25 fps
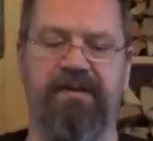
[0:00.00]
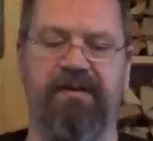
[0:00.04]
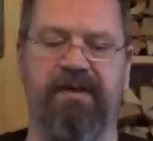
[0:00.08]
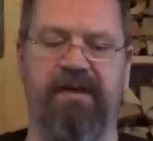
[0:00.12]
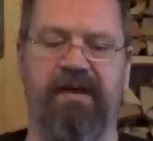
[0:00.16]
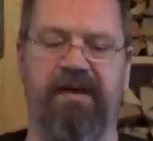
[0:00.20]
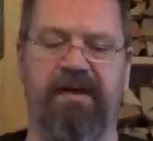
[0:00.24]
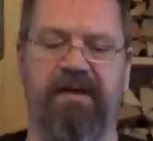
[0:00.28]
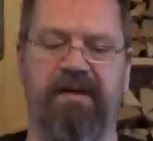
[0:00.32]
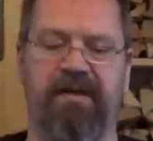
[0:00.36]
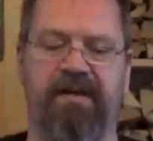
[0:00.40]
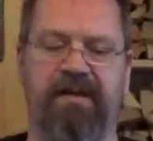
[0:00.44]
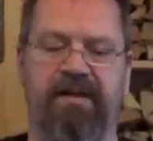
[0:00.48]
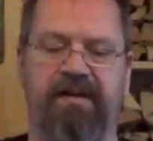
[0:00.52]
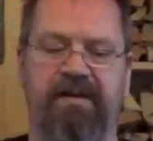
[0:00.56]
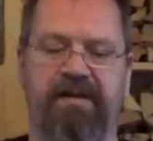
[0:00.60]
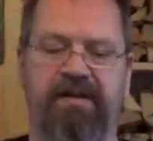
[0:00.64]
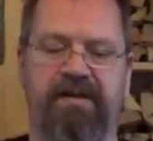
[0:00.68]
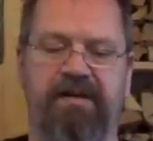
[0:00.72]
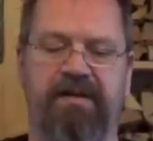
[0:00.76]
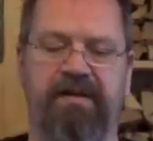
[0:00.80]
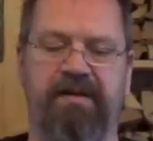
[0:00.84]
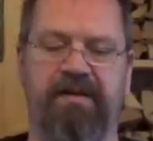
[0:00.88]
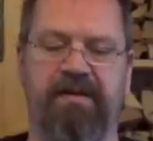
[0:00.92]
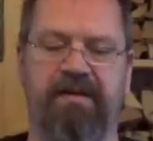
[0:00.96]
and
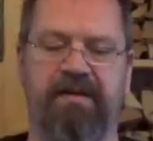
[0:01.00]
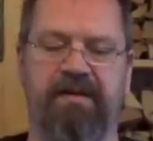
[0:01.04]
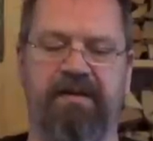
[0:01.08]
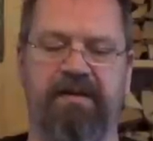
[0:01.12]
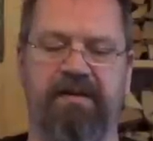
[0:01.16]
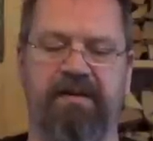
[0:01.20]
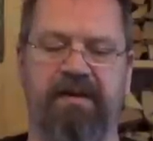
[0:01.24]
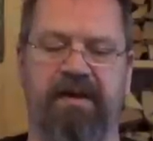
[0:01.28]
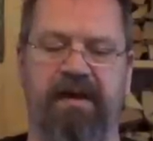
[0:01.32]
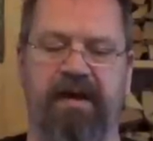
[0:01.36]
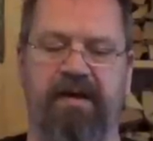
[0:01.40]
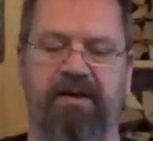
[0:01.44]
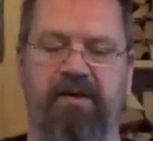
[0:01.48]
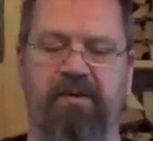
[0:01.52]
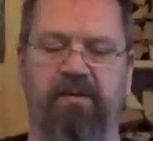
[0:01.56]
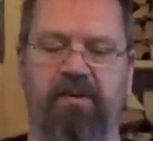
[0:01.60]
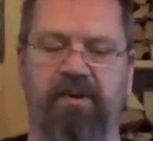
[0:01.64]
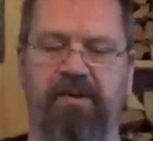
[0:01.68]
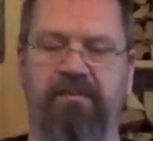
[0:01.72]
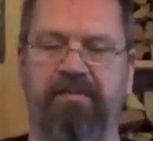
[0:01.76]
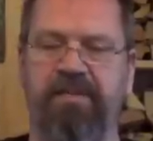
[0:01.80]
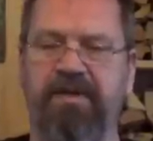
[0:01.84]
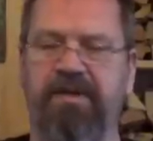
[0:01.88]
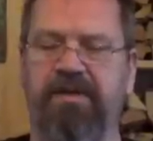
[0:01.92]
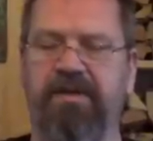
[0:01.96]
I don't
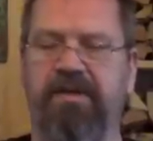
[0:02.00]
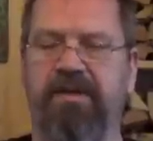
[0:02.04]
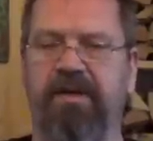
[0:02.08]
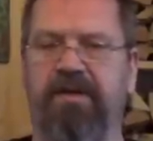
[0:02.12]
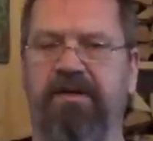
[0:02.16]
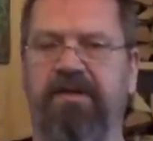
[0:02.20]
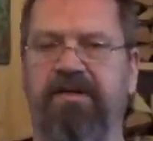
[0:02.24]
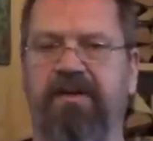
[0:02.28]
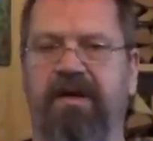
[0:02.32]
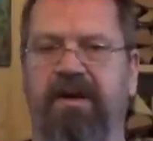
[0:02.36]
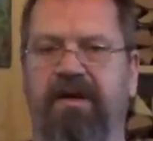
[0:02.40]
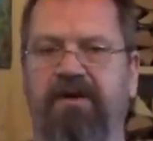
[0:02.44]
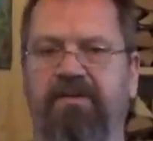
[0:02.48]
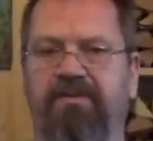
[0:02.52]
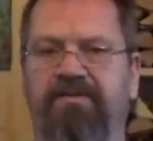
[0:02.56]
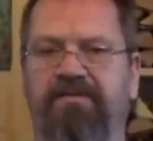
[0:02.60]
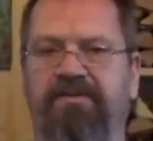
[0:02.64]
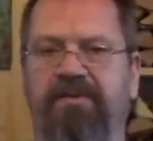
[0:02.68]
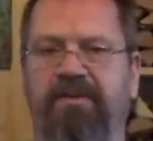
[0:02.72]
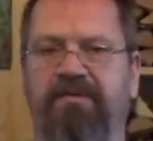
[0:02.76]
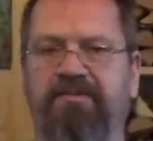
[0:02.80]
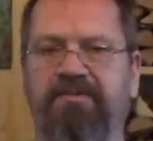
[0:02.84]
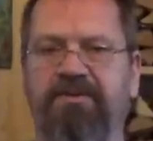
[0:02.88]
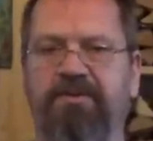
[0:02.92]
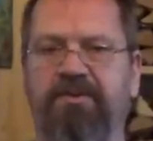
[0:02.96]
want to be kicked out
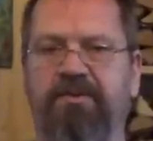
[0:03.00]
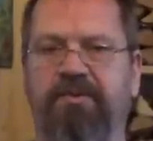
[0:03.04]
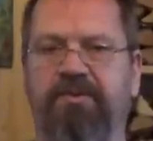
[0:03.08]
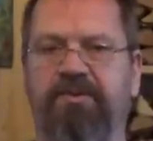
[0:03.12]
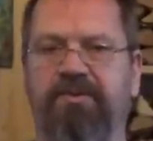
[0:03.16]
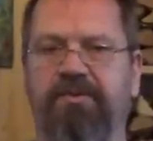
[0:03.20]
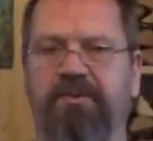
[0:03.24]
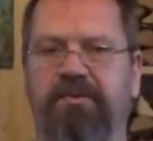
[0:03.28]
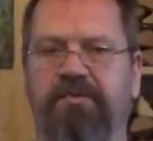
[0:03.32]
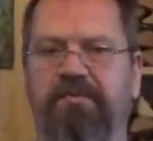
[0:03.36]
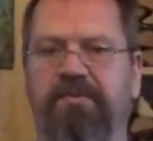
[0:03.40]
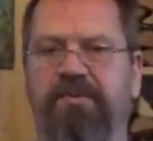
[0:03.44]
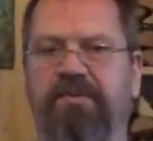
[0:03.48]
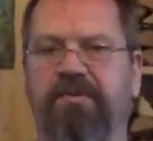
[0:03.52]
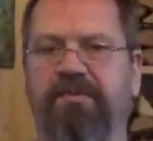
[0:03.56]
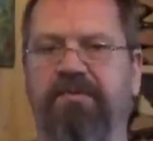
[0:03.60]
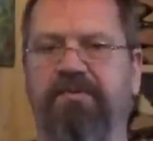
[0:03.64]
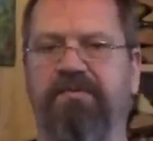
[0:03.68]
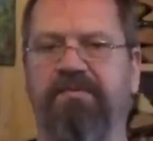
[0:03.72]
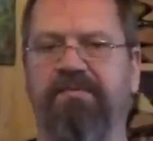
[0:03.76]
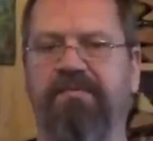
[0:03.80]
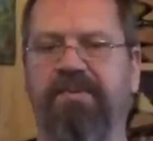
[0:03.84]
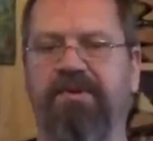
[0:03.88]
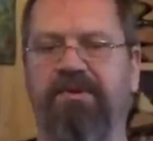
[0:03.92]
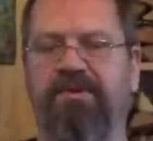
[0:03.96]
from YouTube
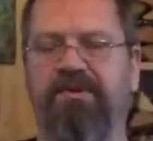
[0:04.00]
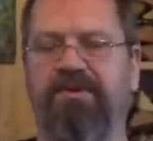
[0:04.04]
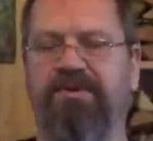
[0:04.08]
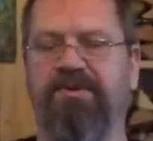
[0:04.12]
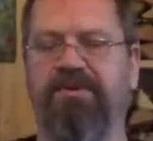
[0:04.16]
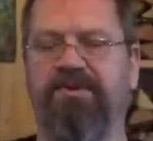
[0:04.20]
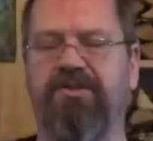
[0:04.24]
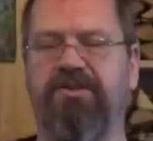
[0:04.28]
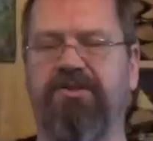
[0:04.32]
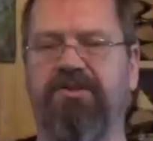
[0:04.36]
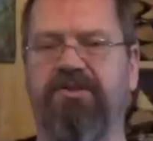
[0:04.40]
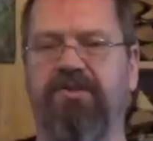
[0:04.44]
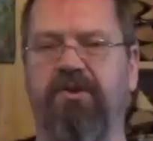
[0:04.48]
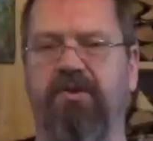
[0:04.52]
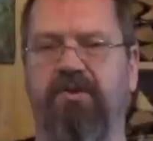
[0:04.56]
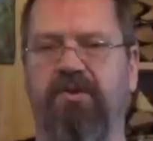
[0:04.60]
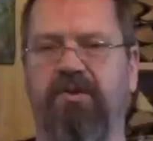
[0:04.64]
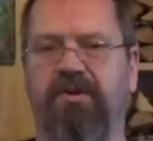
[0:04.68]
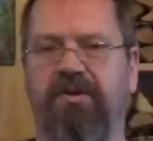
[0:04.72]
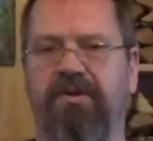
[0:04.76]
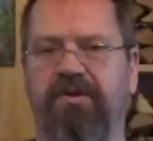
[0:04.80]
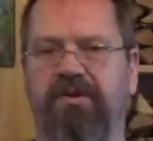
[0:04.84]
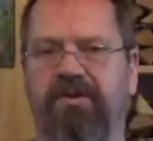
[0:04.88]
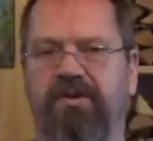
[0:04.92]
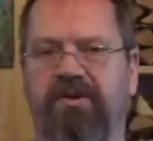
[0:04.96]
because it's
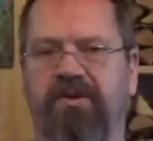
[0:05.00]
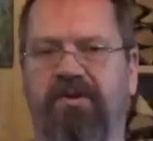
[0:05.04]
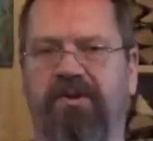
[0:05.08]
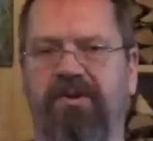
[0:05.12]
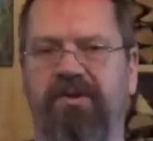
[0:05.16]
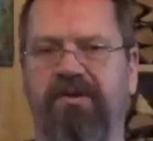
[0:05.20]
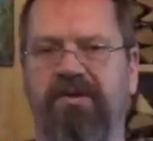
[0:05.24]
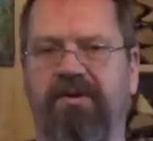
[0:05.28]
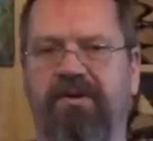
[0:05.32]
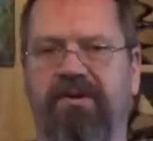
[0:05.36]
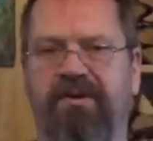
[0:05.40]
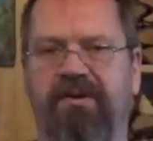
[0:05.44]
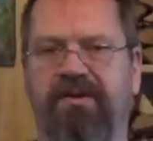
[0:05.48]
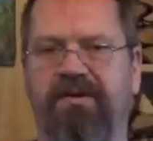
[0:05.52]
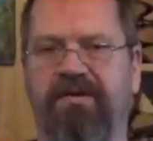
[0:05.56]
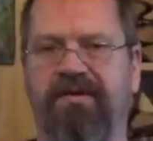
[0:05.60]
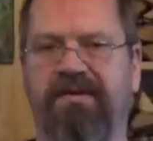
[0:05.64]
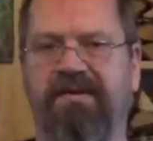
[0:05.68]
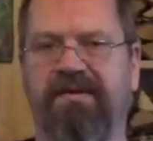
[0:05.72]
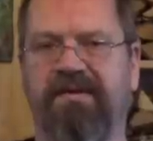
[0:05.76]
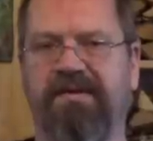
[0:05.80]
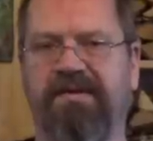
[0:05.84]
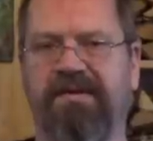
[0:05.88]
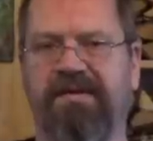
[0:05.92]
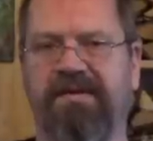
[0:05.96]
so annoying.
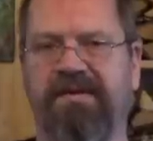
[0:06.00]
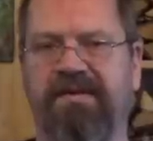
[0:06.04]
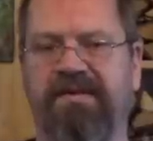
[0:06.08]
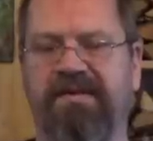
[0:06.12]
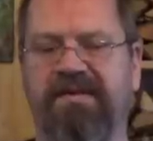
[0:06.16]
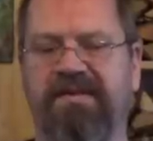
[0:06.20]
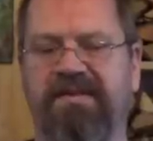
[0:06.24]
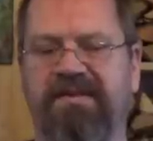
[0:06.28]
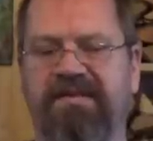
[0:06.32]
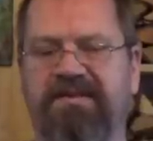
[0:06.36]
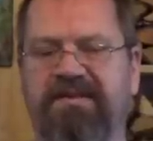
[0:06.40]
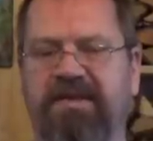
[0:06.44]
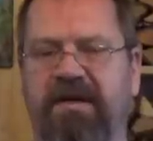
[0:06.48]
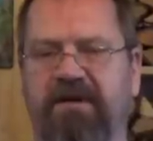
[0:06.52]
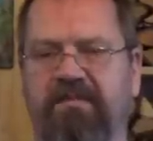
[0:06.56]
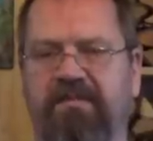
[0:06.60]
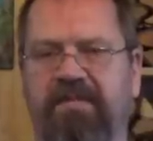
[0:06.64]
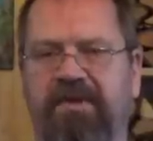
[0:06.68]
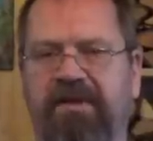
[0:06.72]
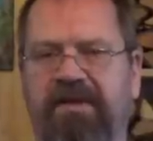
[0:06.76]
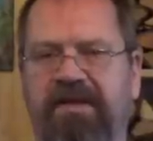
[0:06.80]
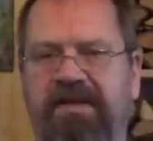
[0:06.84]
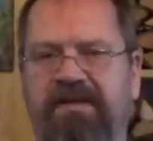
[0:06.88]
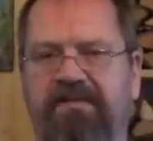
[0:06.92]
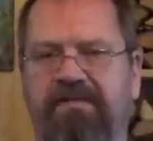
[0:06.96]
It's
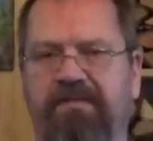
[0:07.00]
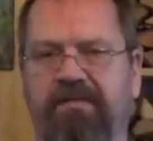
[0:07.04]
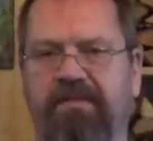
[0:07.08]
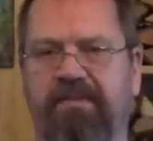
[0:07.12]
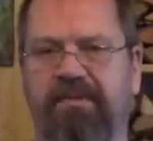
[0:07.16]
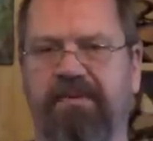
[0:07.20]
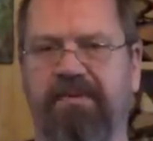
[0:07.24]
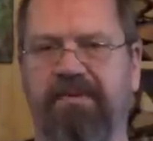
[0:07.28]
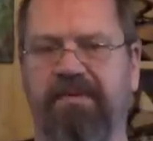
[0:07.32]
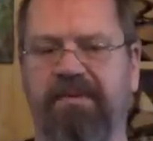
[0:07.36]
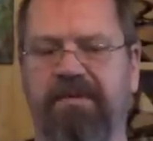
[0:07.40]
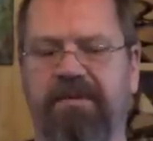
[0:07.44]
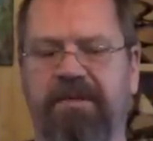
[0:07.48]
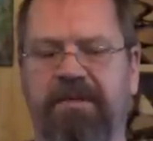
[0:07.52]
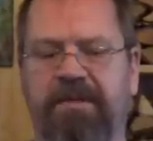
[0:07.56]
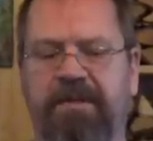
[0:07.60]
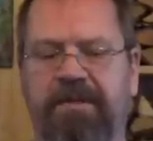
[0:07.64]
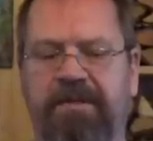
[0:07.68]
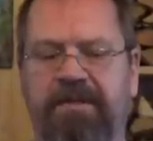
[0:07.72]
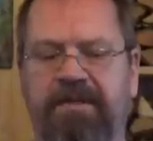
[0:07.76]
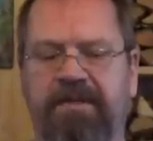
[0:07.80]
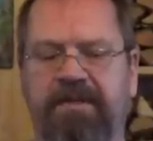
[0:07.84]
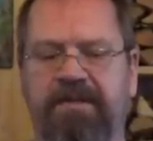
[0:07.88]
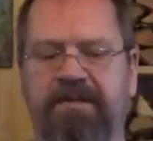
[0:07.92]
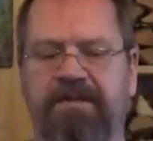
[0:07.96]
unbelievable.
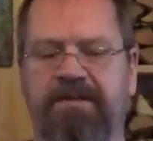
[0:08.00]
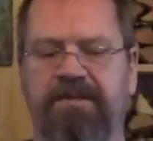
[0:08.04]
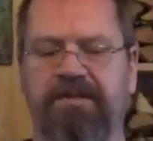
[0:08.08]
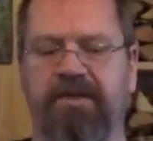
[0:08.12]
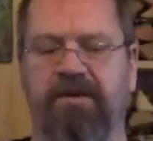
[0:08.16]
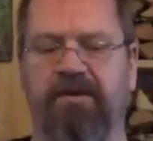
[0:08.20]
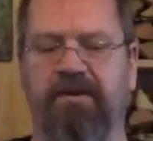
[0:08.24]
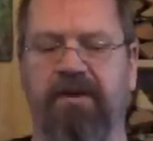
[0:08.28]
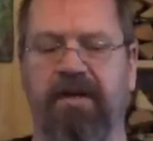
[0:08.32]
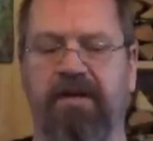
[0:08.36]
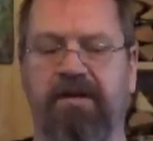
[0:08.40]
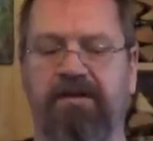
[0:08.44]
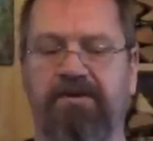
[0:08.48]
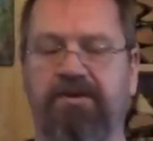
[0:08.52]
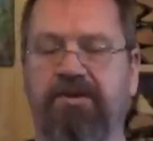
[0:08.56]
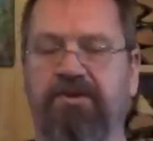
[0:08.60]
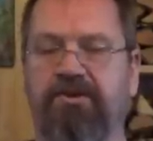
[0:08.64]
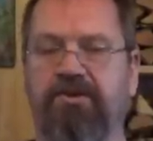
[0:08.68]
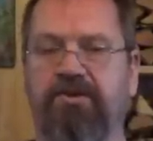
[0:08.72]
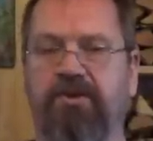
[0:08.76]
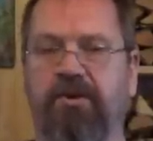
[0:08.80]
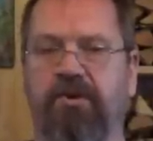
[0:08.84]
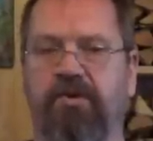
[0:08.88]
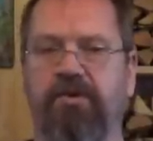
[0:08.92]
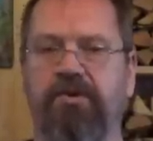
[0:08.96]
So I'll
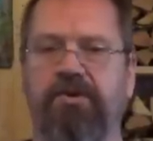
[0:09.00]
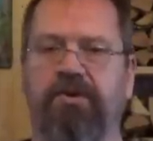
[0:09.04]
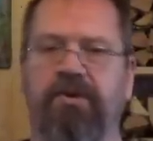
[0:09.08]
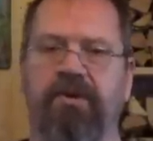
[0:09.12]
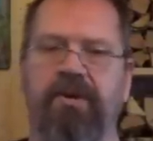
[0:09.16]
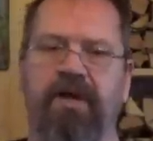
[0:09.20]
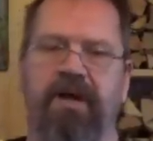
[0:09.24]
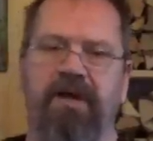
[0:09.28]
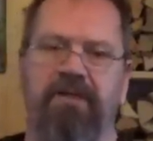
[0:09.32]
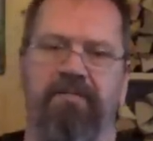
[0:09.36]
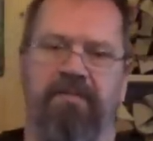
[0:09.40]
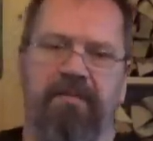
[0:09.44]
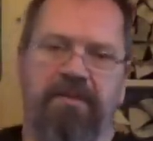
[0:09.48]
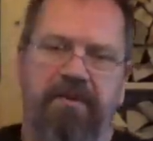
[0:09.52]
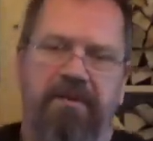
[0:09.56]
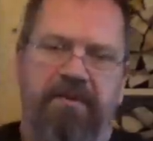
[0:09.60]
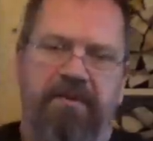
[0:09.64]
just show you the name.